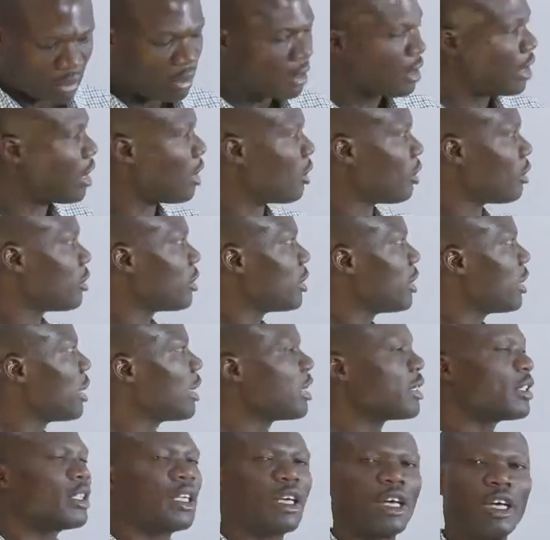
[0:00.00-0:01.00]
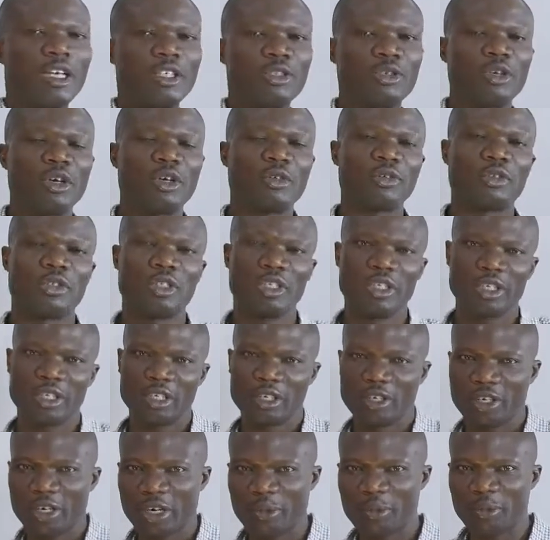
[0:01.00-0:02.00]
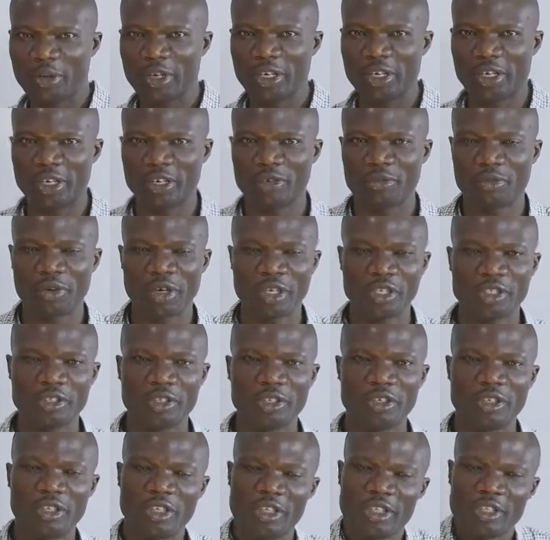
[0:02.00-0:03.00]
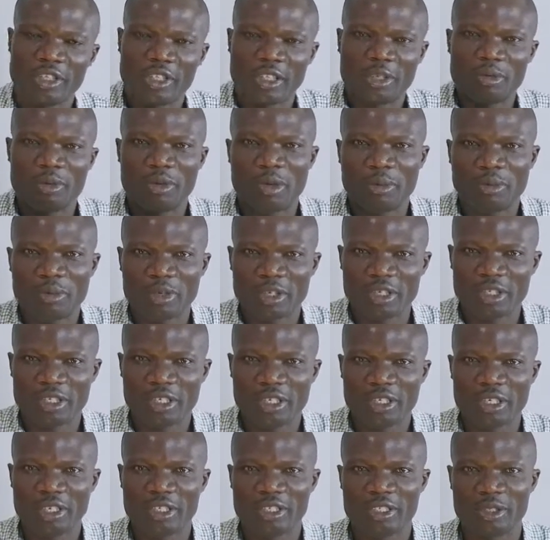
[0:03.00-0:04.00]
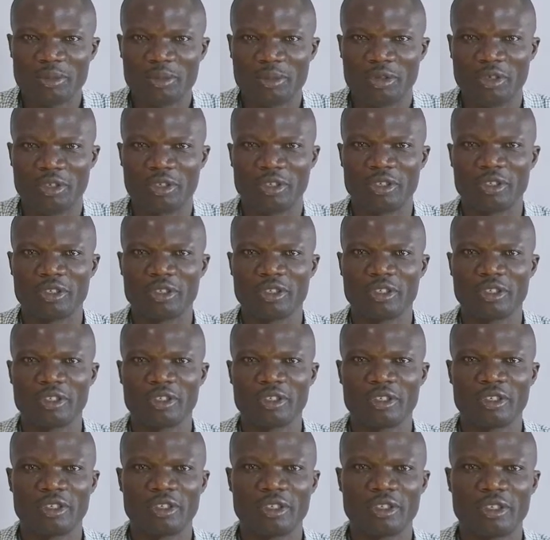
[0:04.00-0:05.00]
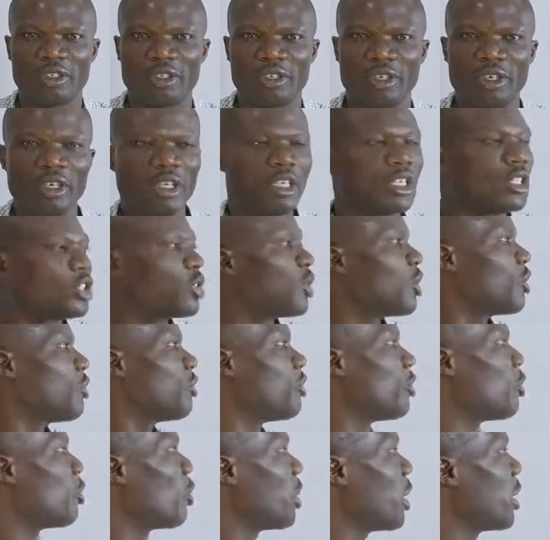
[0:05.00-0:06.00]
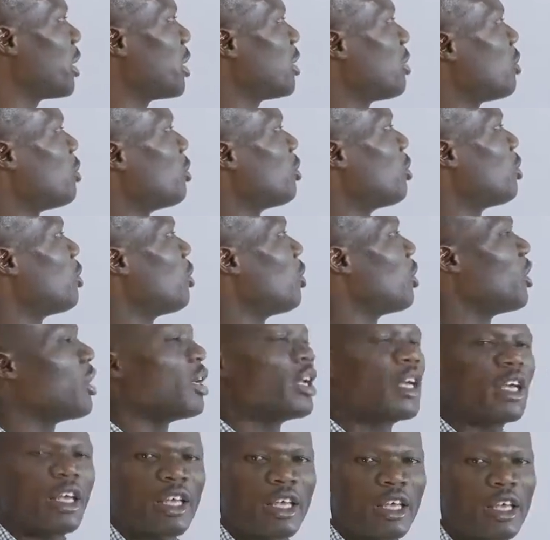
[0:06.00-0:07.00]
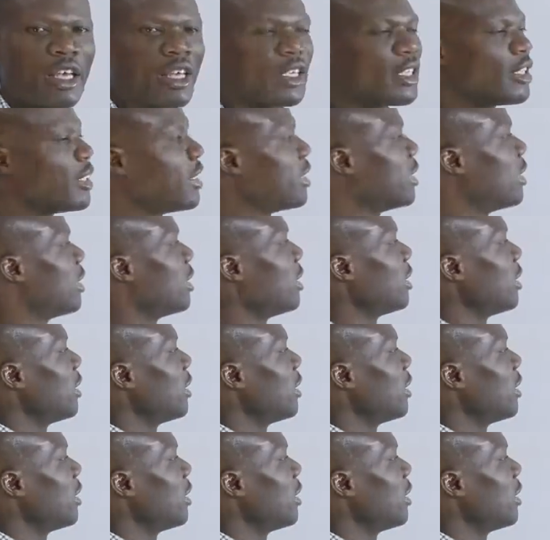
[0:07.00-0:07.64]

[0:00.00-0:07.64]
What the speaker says: Now, just as you have seen it happening in fraction, the same happens in decimal. So if you want to get